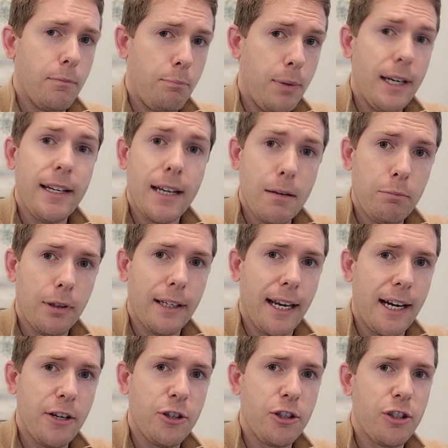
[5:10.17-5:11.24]
big
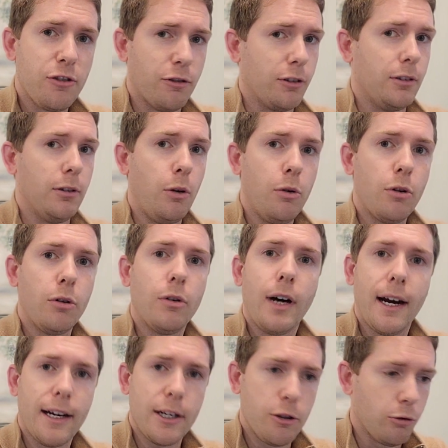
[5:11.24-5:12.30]
implications for local
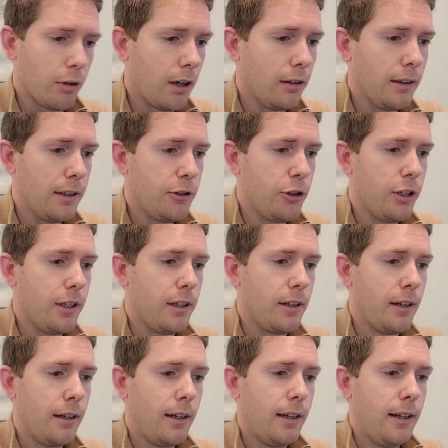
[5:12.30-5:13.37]

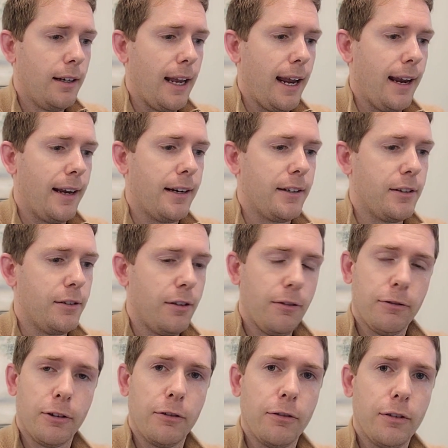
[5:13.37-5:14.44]
hydrology and
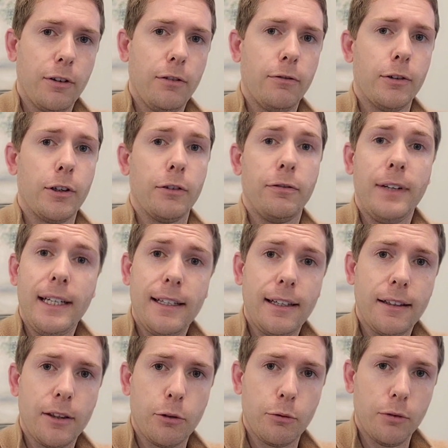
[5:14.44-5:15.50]
for
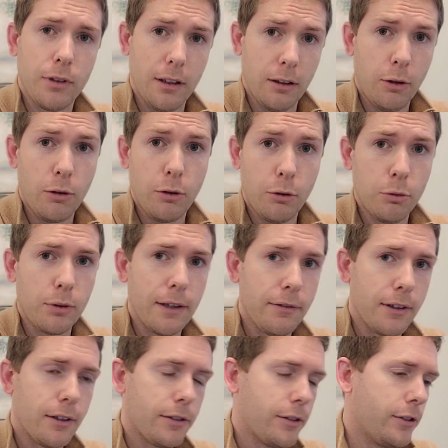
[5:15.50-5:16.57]
feeding the local
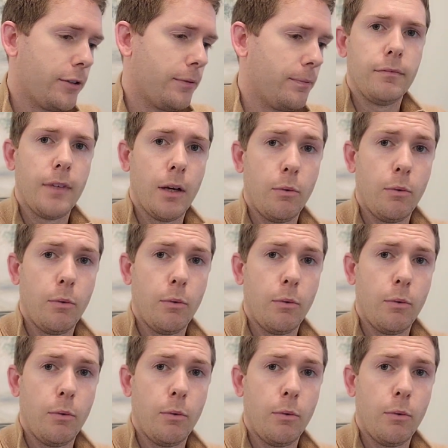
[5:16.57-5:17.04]
rivers.